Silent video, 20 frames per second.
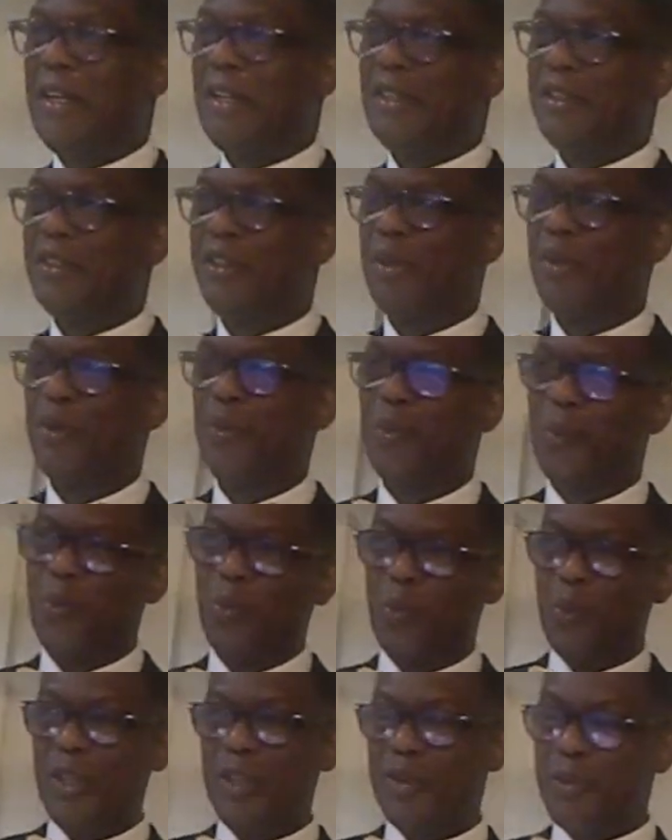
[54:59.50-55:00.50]
So
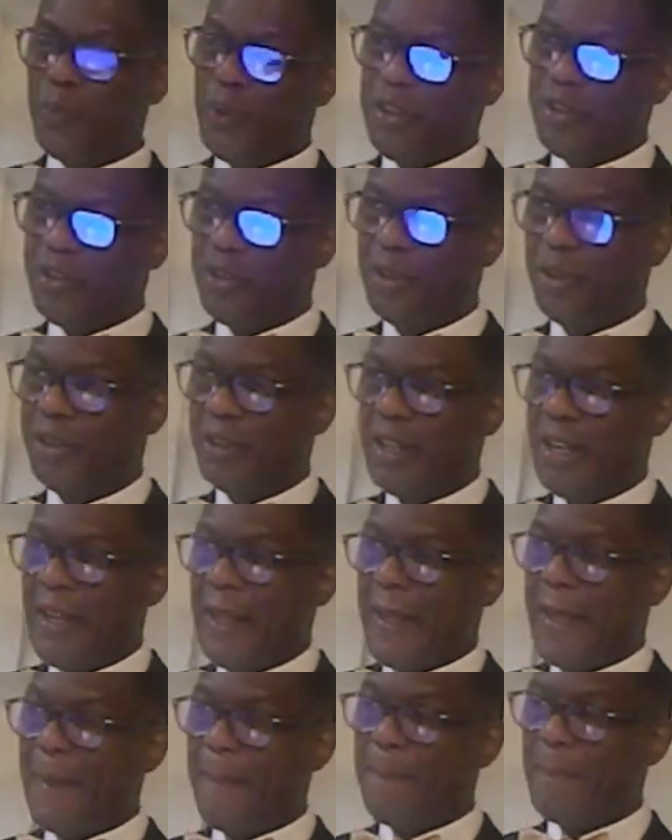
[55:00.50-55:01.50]
we took
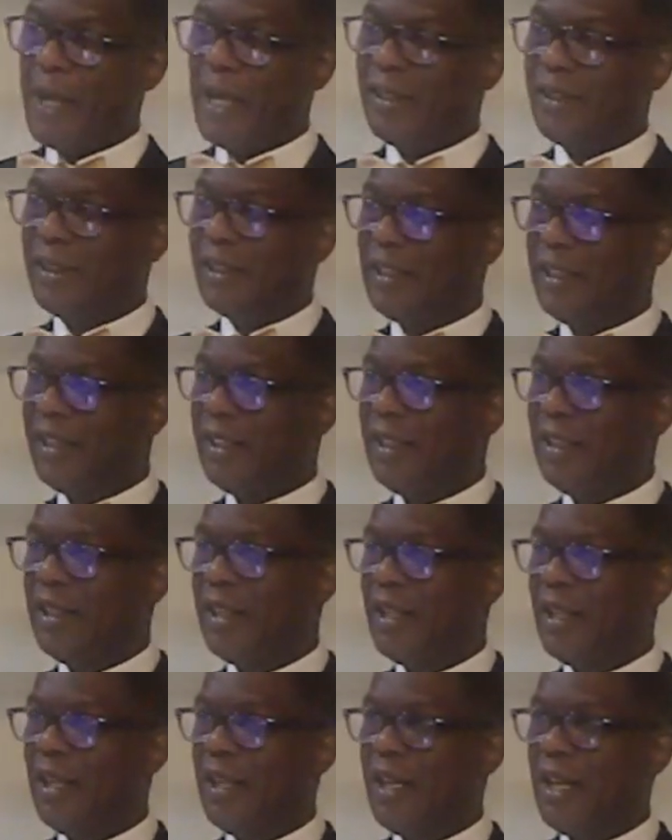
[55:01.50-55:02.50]
and basically
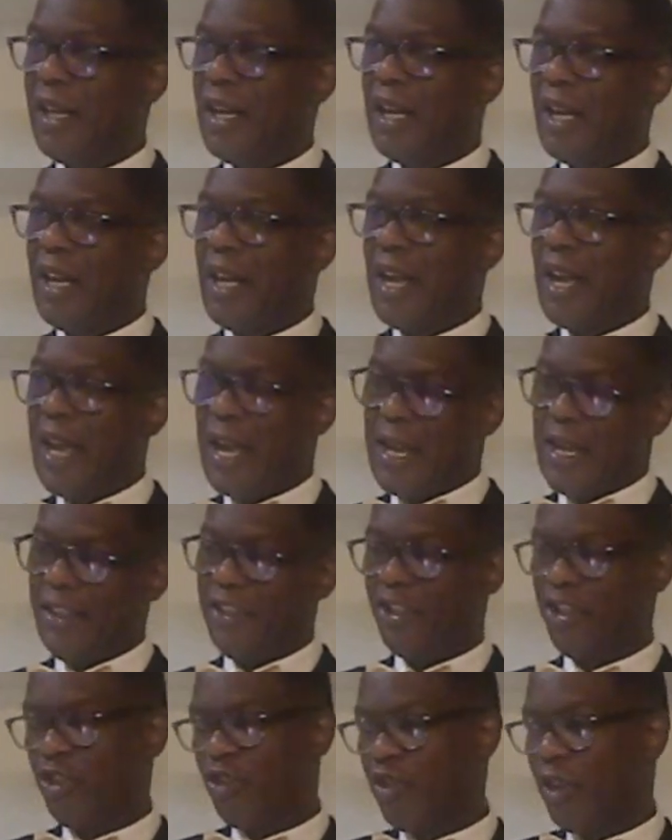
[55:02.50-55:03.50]
had it
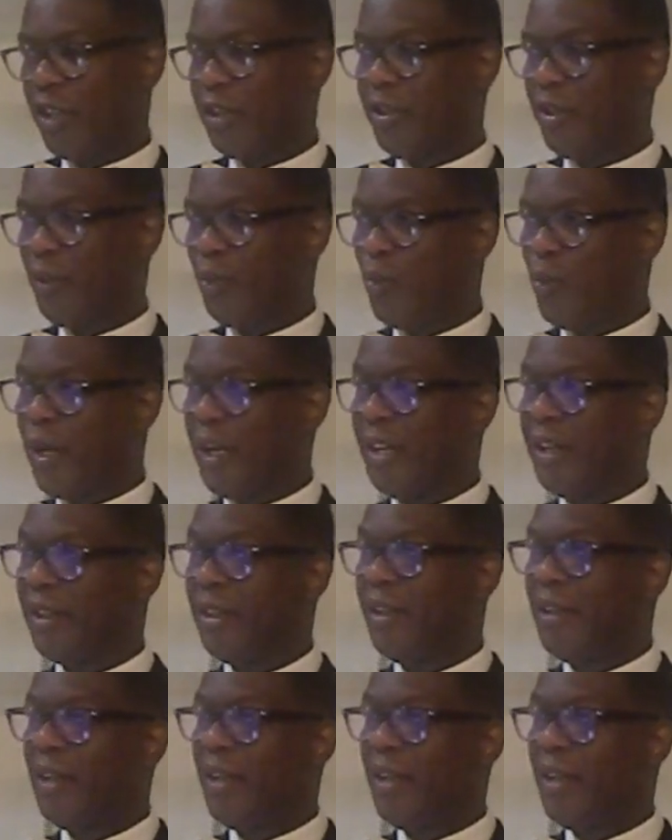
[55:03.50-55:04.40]
structured where